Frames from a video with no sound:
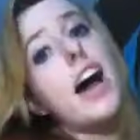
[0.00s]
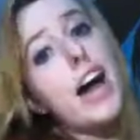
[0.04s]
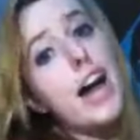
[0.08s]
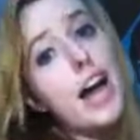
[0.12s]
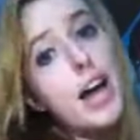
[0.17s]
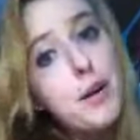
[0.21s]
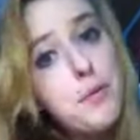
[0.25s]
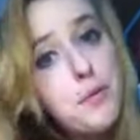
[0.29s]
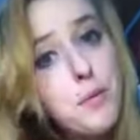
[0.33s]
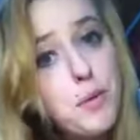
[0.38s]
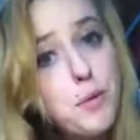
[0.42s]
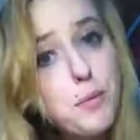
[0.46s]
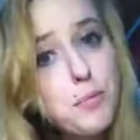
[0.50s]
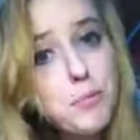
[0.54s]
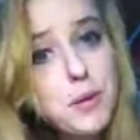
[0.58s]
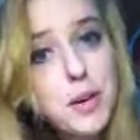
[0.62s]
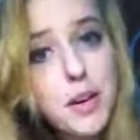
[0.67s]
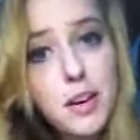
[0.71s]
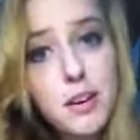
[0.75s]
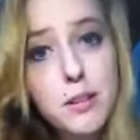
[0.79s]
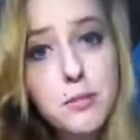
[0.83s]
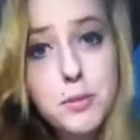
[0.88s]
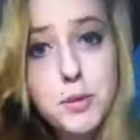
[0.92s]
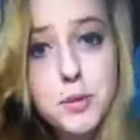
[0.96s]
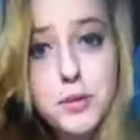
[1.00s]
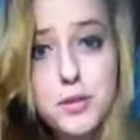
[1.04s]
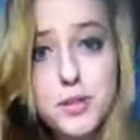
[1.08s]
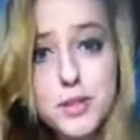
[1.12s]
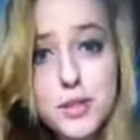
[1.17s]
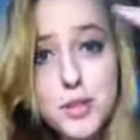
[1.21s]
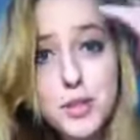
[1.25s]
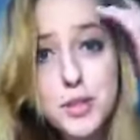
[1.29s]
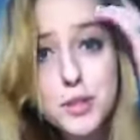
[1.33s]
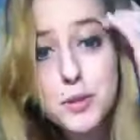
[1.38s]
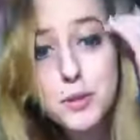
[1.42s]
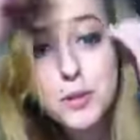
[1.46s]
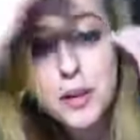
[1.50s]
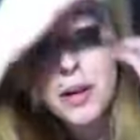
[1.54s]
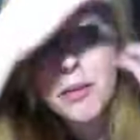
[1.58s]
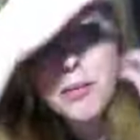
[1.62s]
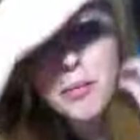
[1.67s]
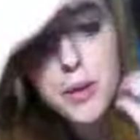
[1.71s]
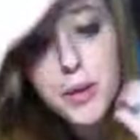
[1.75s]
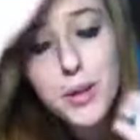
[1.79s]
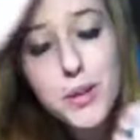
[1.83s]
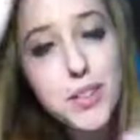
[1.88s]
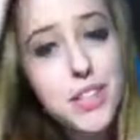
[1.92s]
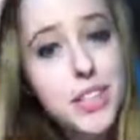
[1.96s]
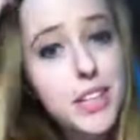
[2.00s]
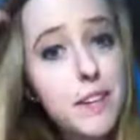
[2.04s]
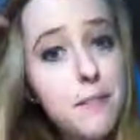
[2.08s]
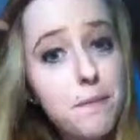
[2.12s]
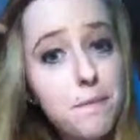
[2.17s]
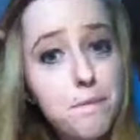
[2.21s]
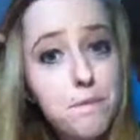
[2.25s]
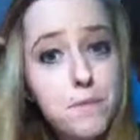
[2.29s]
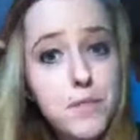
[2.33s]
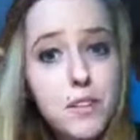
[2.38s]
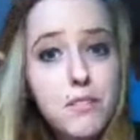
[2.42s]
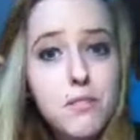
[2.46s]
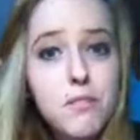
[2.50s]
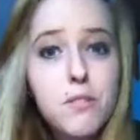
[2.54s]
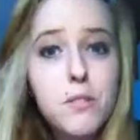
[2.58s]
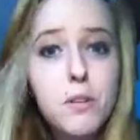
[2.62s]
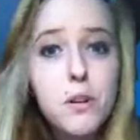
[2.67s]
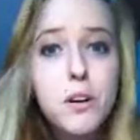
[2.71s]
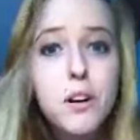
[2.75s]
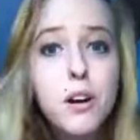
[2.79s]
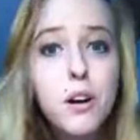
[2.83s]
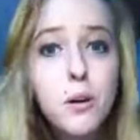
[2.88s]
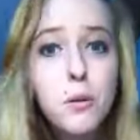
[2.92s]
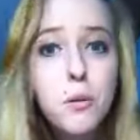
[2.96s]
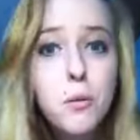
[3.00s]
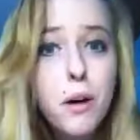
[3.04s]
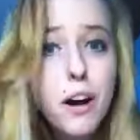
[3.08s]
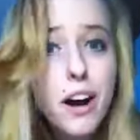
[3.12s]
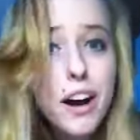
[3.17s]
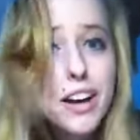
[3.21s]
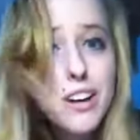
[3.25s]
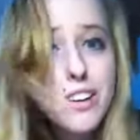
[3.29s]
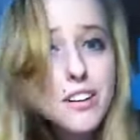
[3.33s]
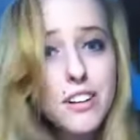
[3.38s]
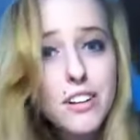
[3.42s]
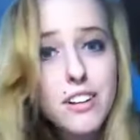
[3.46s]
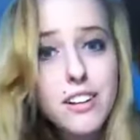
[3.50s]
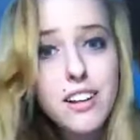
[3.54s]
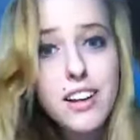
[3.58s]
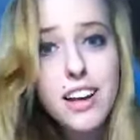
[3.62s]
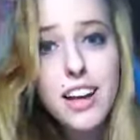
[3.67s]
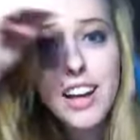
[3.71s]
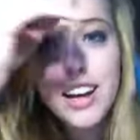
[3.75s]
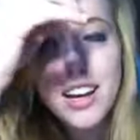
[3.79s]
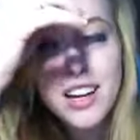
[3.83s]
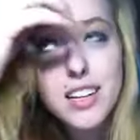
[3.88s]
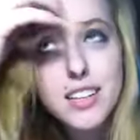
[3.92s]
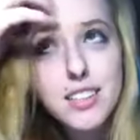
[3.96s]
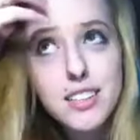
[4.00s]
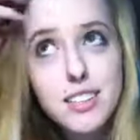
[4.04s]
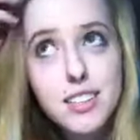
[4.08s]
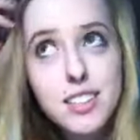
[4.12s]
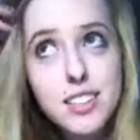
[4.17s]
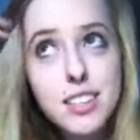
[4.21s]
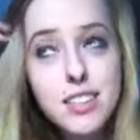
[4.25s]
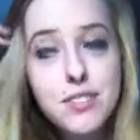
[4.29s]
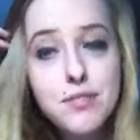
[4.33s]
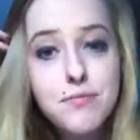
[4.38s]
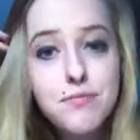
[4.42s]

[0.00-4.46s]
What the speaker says: I won't be able to upload it for a while, and